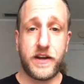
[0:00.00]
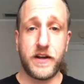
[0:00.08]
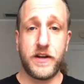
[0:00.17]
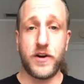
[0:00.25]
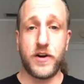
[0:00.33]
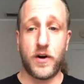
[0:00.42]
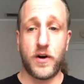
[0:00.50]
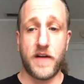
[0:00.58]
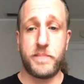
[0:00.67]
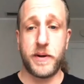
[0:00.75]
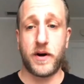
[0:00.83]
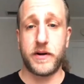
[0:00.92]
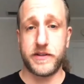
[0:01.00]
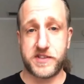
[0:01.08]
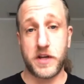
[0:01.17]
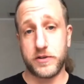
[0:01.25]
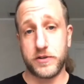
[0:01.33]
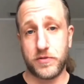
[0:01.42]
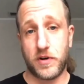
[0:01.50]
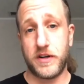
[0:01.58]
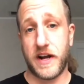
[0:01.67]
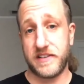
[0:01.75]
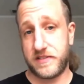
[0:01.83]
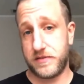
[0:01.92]
you know, I've been on a singles run
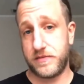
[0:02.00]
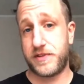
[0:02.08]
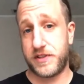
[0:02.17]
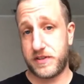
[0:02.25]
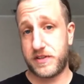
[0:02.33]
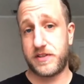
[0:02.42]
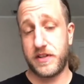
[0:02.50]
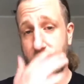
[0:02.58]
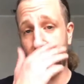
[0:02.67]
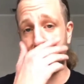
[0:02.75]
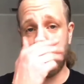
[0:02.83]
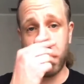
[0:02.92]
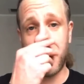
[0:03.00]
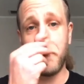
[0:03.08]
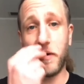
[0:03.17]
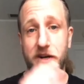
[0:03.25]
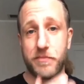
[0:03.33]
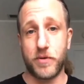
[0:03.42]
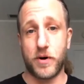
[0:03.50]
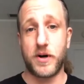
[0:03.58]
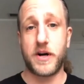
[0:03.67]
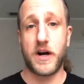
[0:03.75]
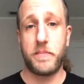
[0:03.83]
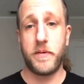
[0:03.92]
since the time that Beer Buddy broke
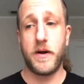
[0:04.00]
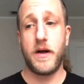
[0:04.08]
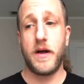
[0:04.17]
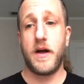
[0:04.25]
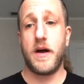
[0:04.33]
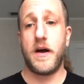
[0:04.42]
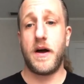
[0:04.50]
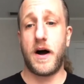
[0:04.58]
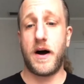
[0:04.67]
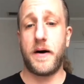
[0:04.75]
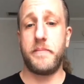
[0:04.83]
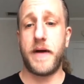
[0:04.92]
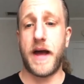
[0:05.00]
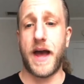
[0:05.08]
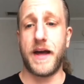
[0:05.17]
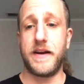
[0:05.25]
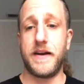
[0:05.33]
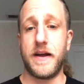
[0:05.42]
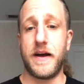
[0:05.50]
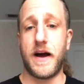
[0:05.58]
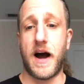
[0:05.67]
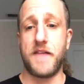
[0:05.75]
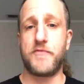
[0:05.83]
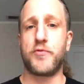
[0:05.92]
up. And
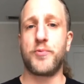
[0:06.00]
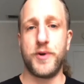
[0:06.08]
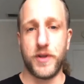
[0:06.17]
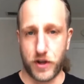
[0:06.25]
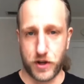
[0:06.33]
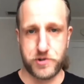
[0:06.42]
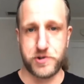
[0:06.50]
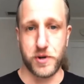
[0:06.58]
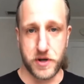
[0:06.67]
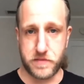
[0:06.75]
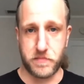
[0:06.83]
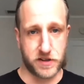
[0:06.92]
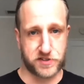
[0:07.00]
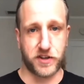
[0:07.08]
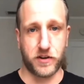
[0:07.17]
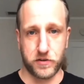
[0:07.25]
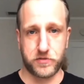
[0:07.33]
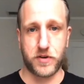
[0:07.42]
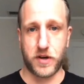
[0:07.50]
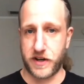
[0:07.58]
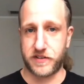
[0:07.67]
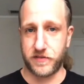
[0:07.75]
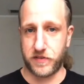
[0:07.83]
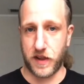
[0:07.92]
I've really enjoyed my singles run
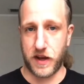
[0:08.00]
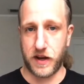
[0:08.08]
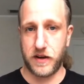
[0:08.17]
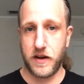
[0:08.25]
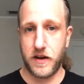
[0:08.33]
as of late.